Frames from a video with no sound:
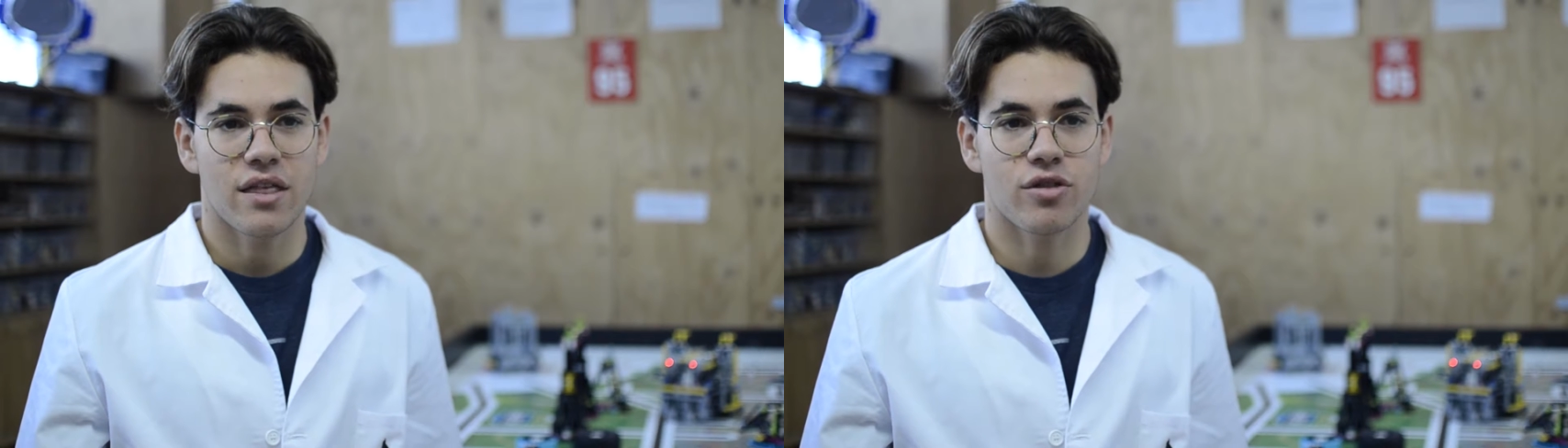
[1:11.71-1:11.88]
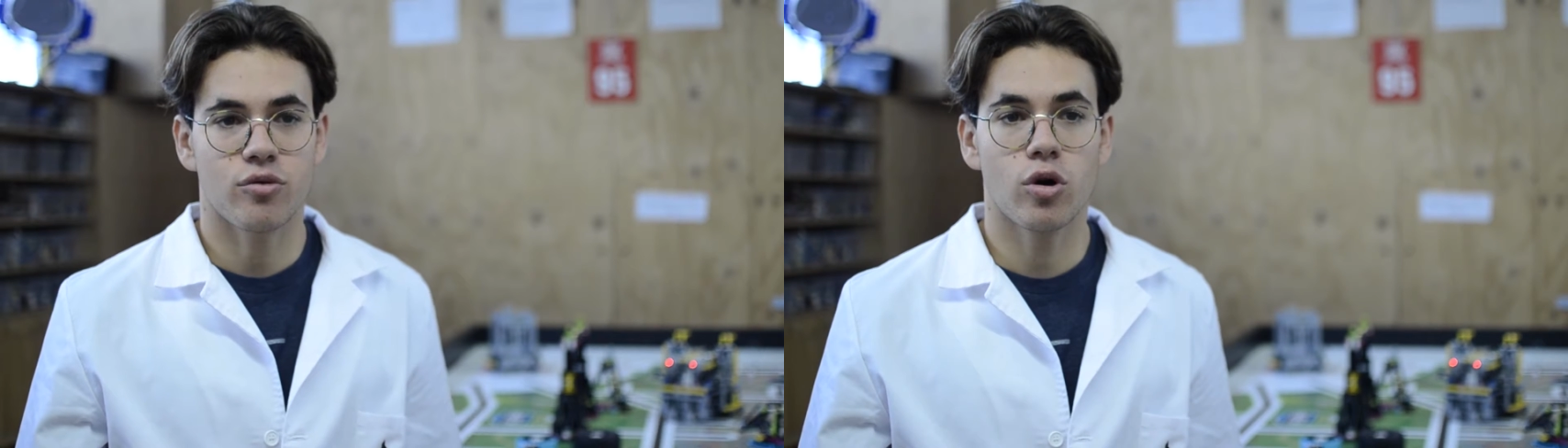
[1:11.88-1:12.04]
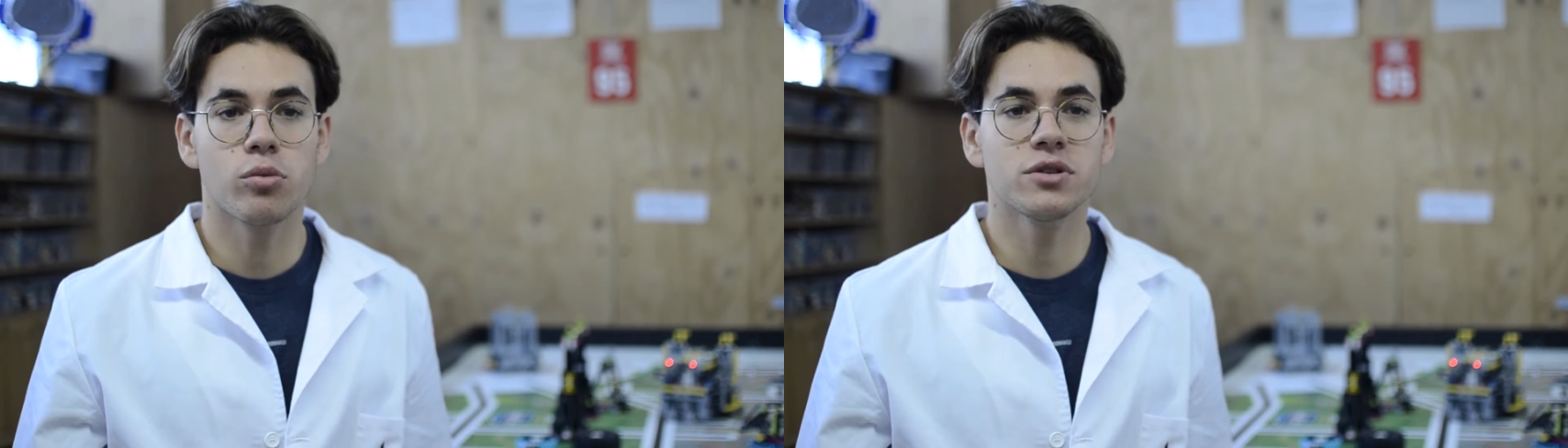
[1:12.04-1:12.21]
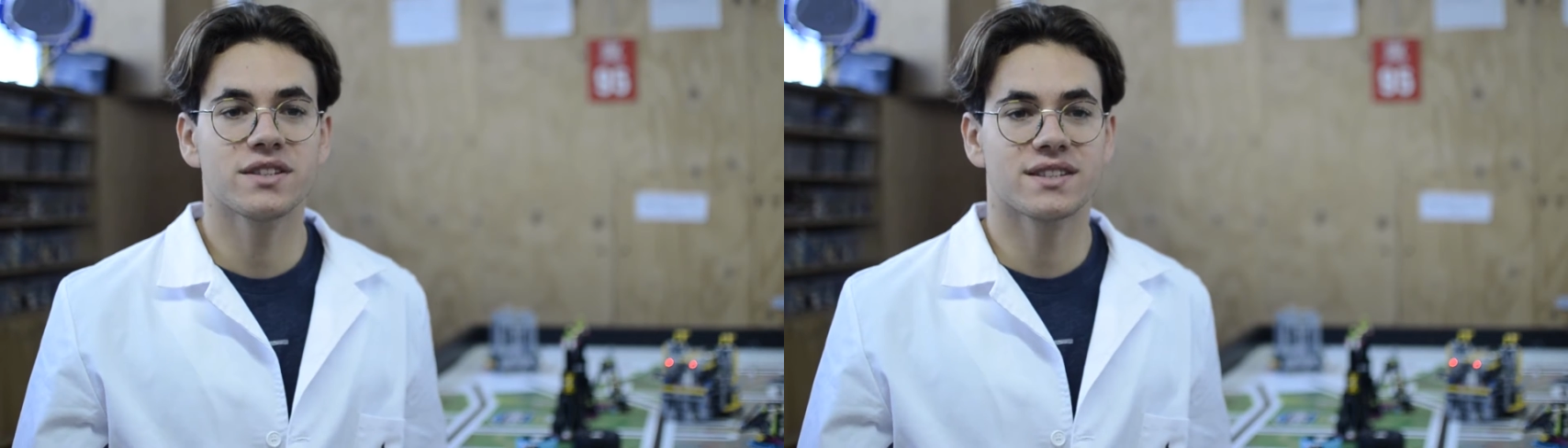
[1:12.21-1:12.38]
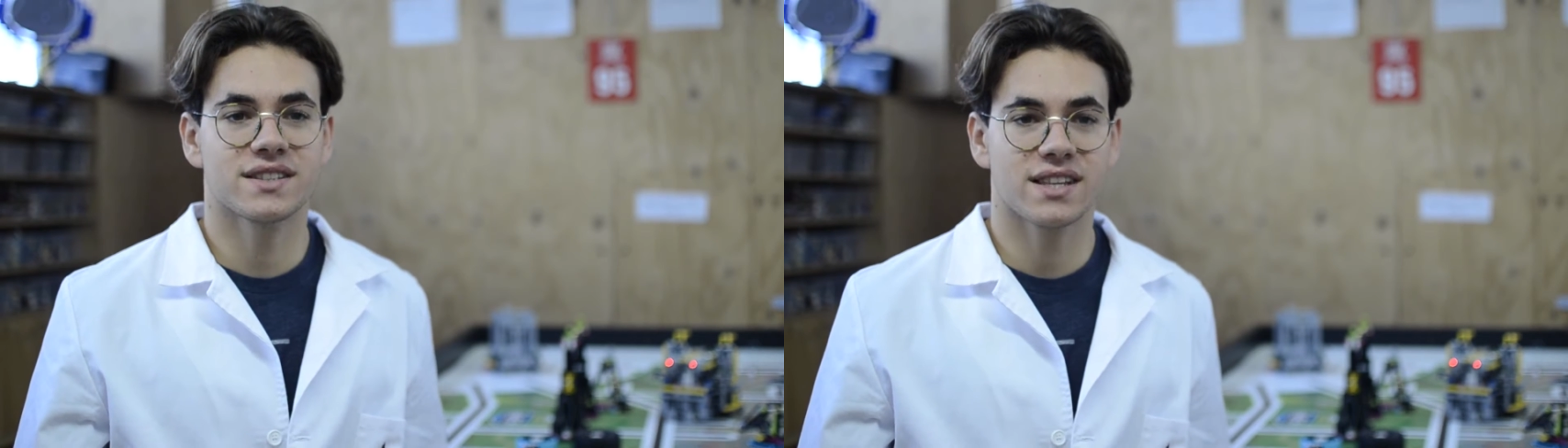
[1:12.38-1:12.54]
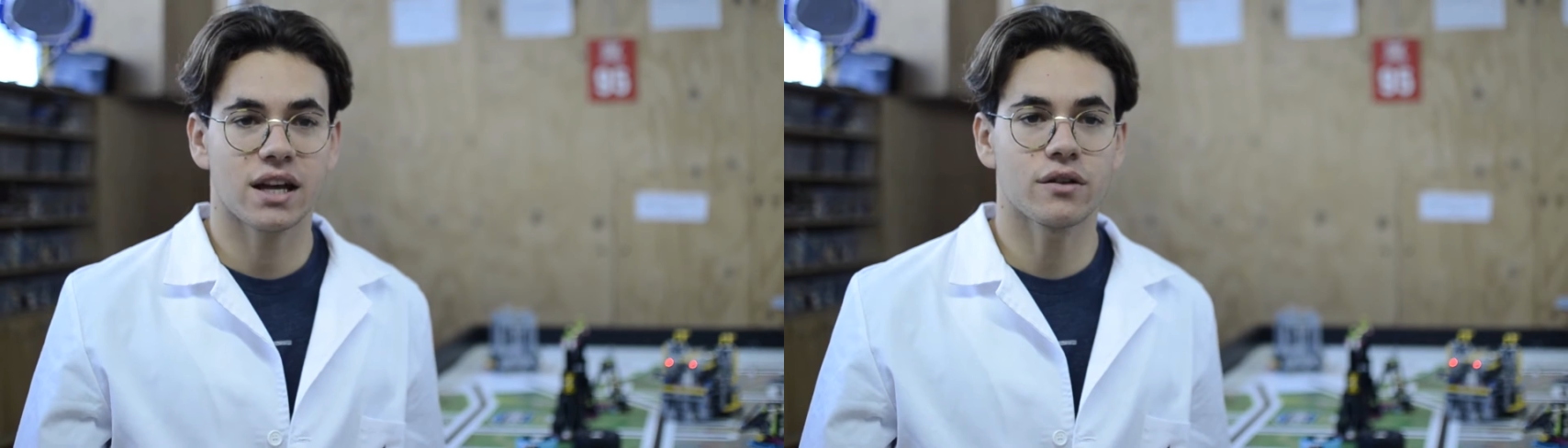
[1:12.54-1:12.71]
The robot
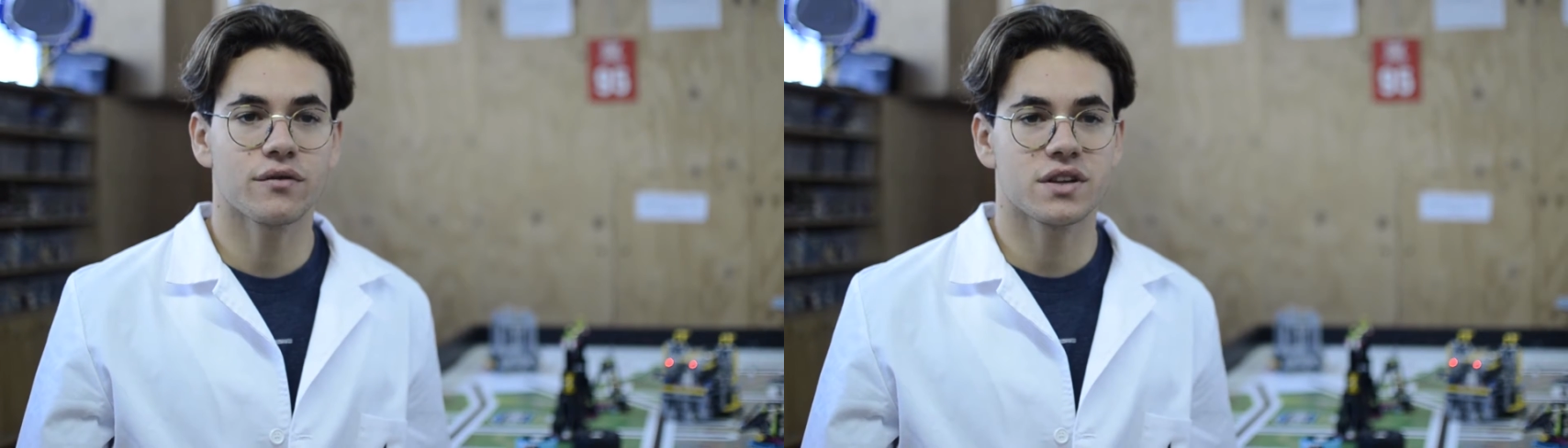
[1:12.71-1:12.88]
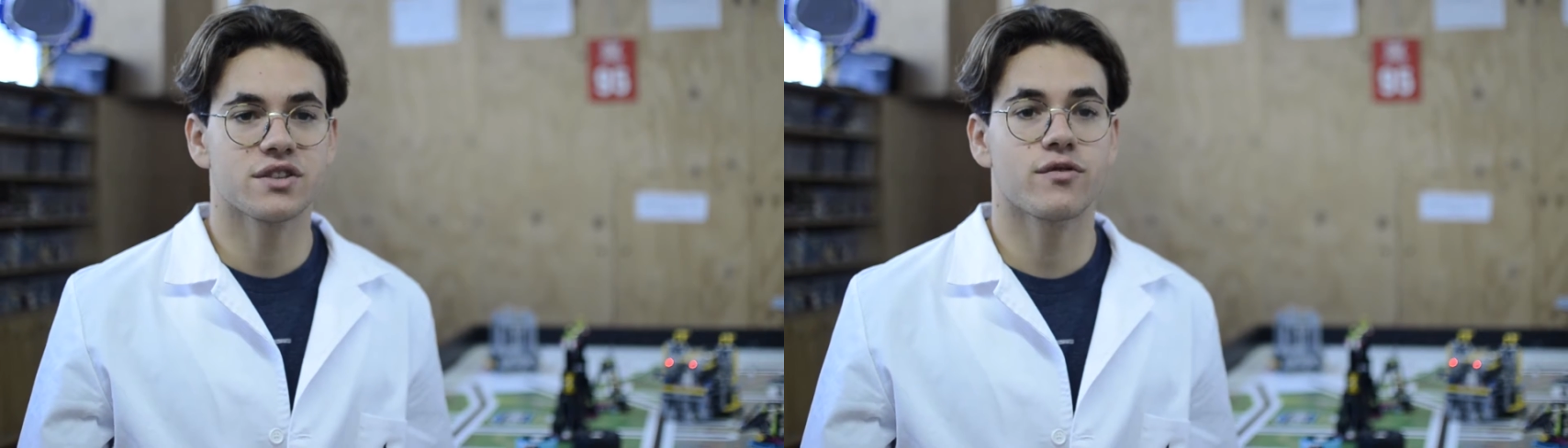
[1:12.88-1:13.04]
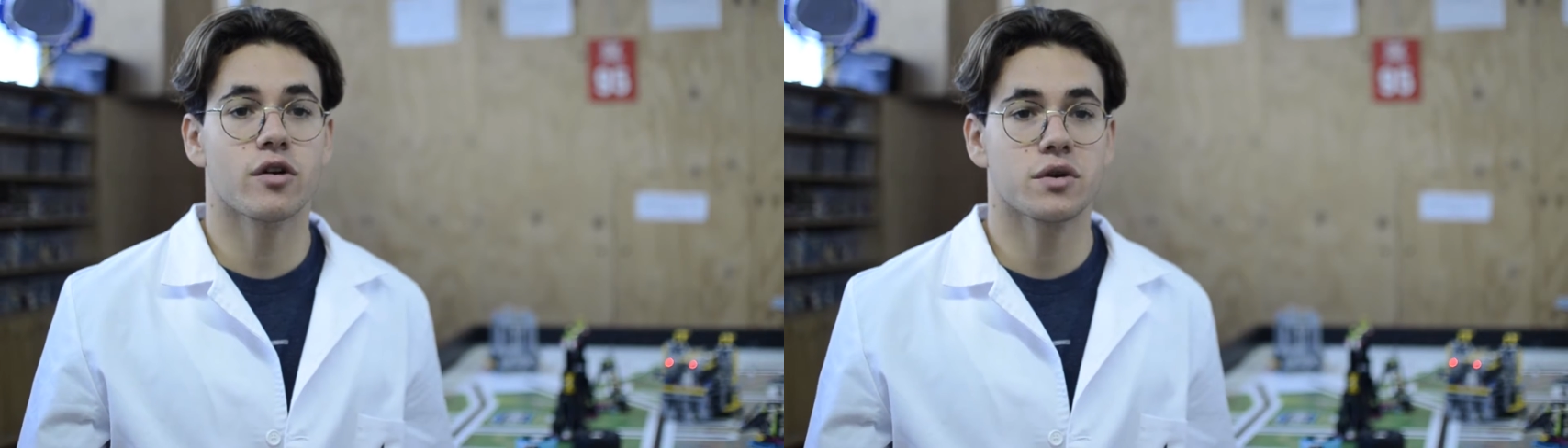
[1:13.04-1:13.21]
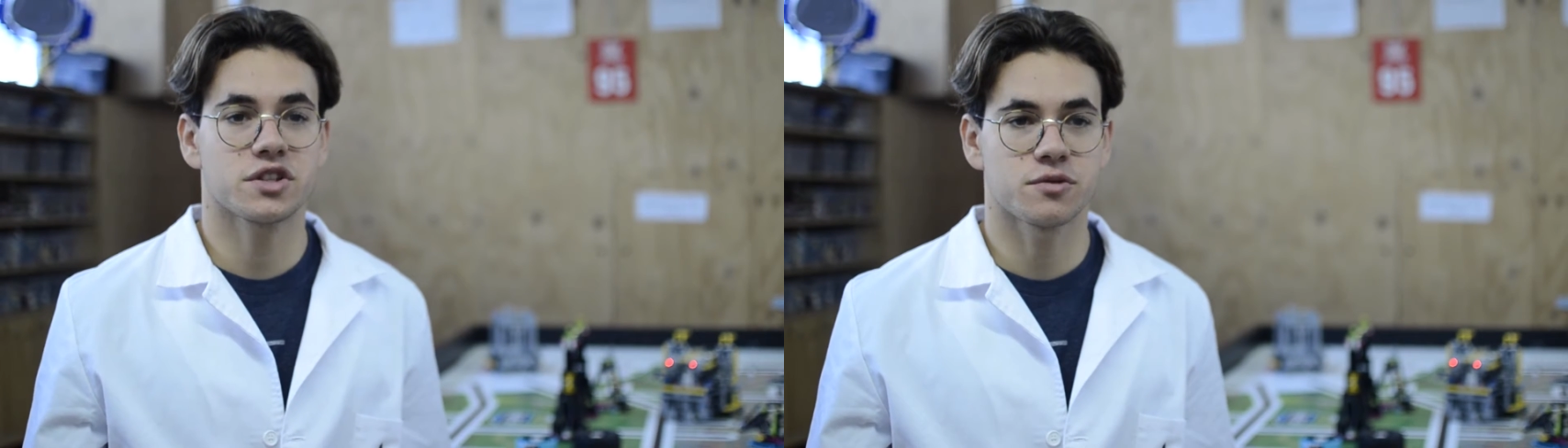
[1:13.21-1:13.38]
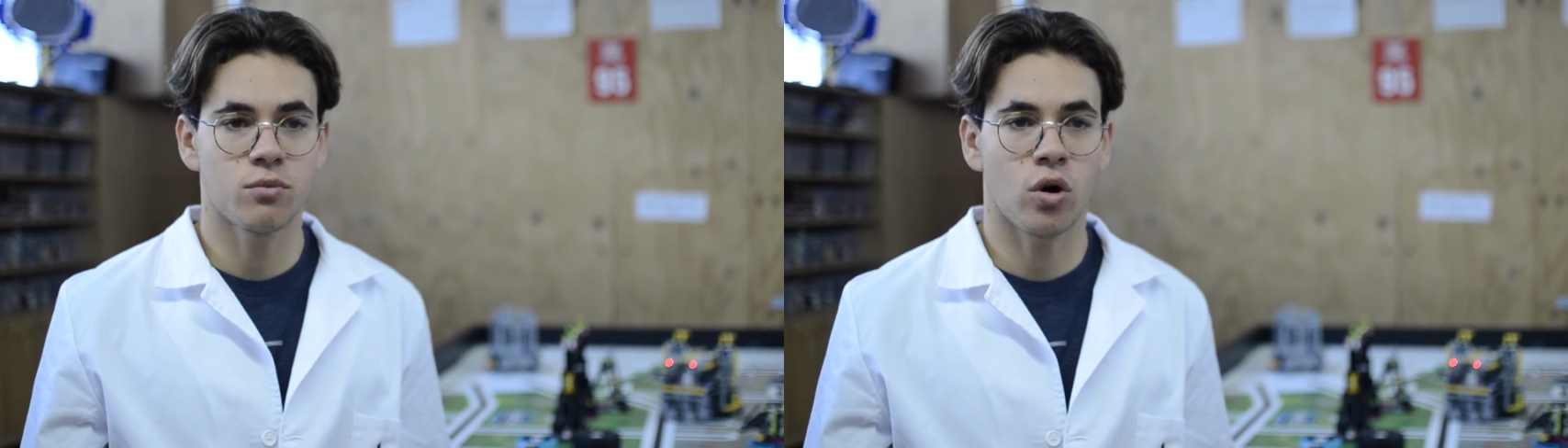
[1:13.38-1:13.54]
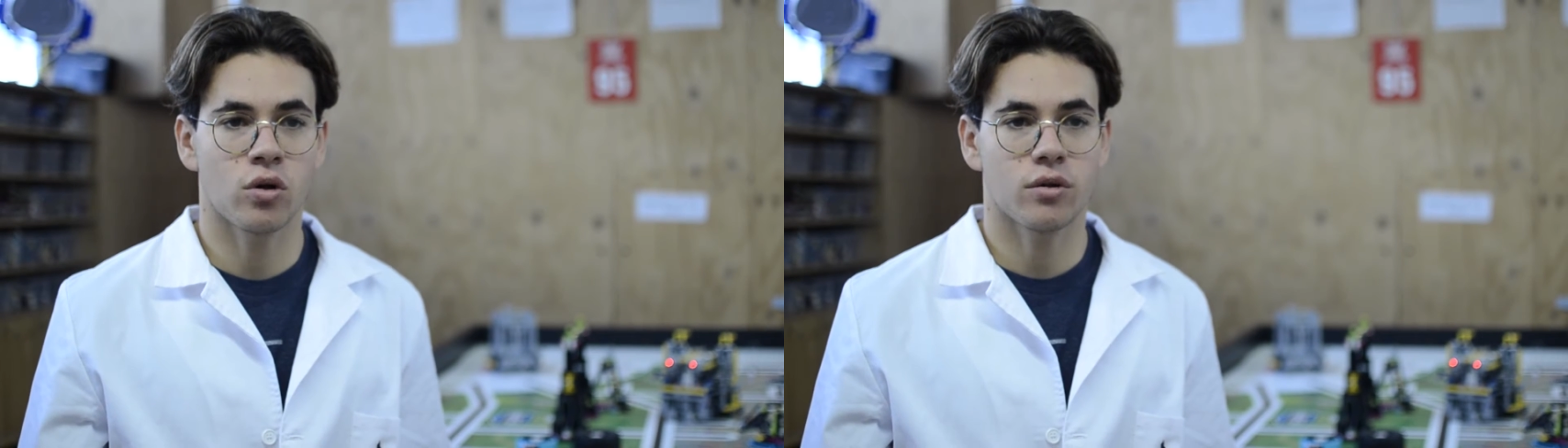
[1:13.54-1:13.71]
itself is very
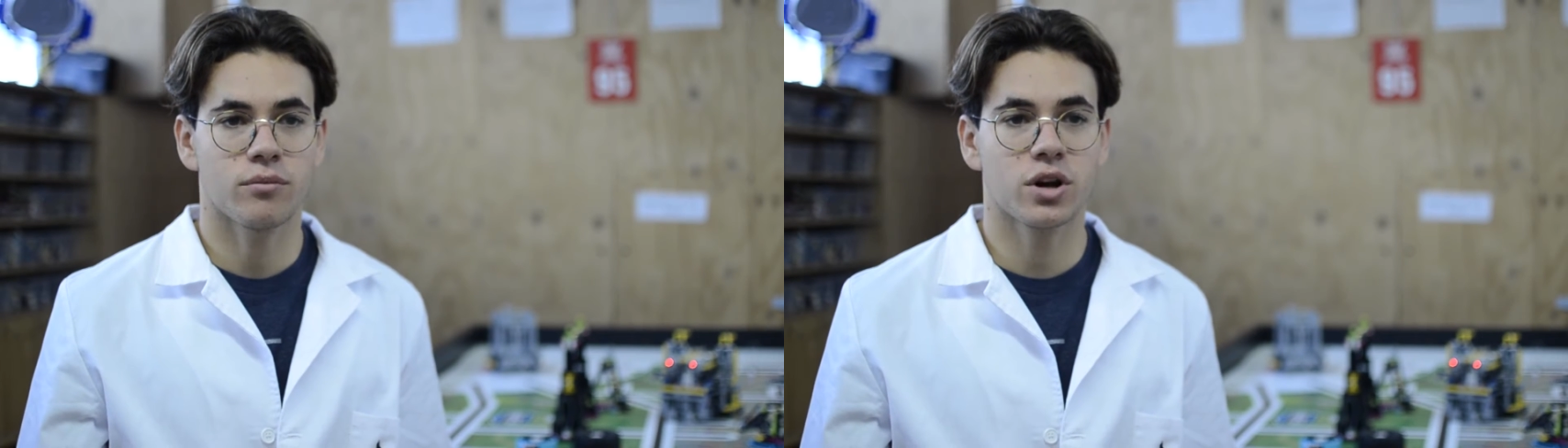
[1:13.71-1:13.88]
small,